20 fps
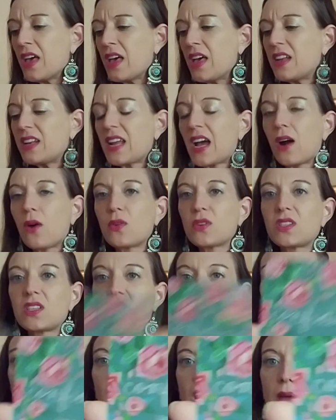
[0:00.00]
Now is the
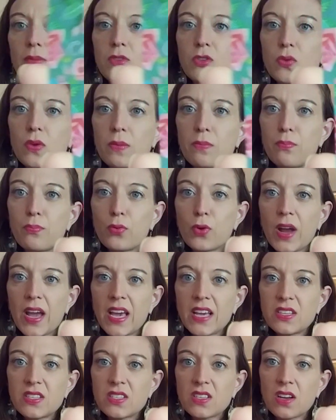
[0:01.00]
time to
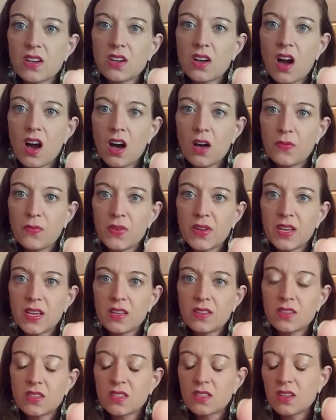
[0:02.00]
embrace
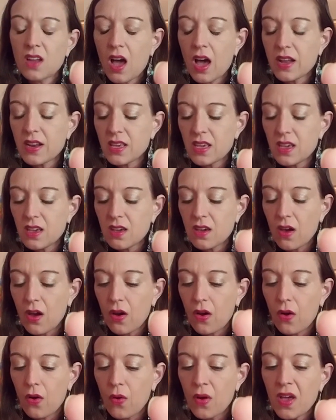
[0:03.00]
confidence, not
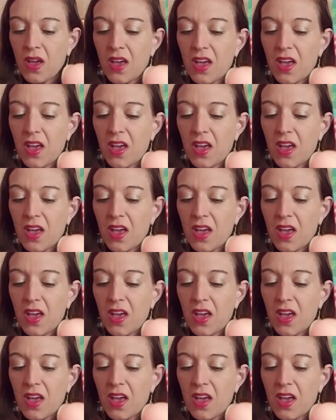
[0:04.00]
ego,